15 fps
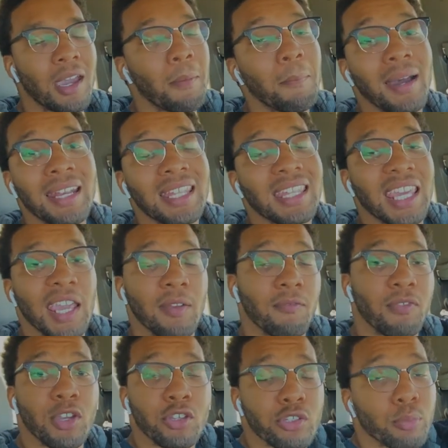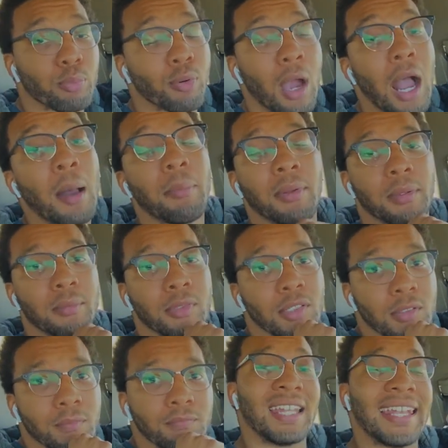and money can't fix your
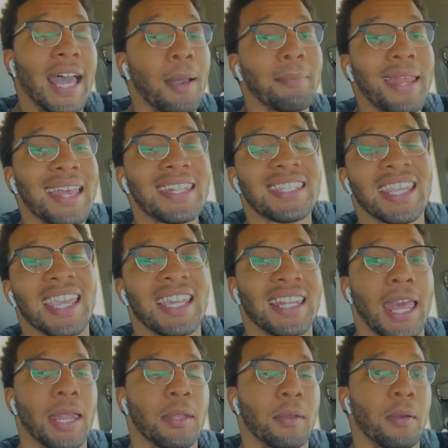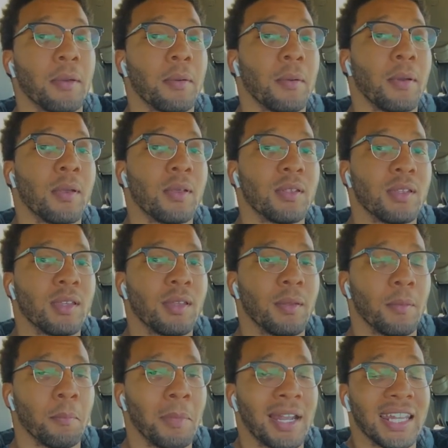problems. Now, I'm not saying that
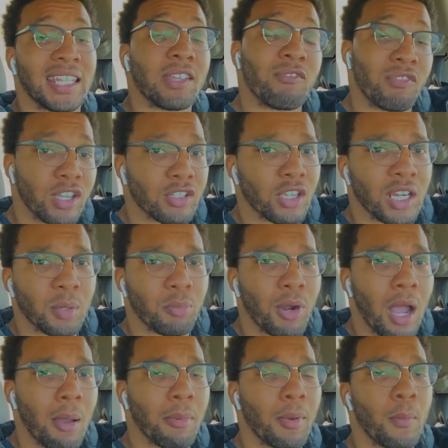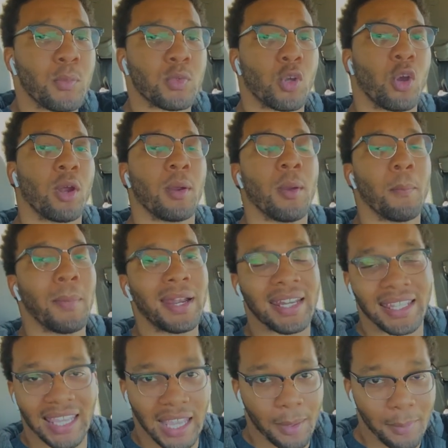money can fix all your problems or money
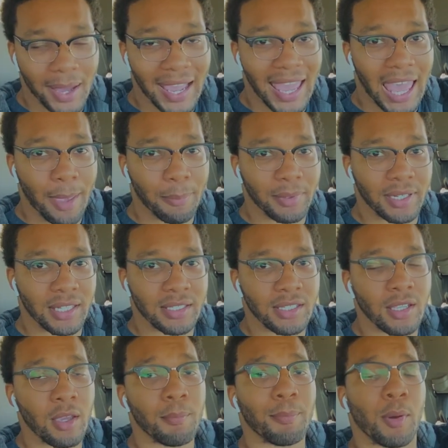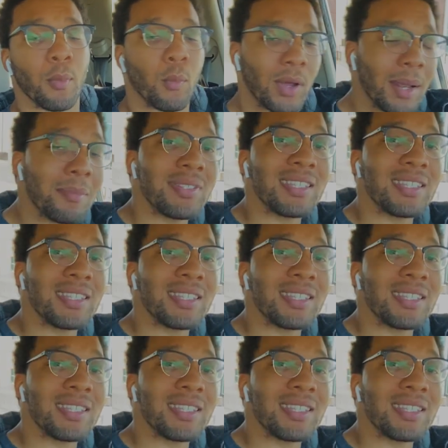can't buy happiness, but what I'm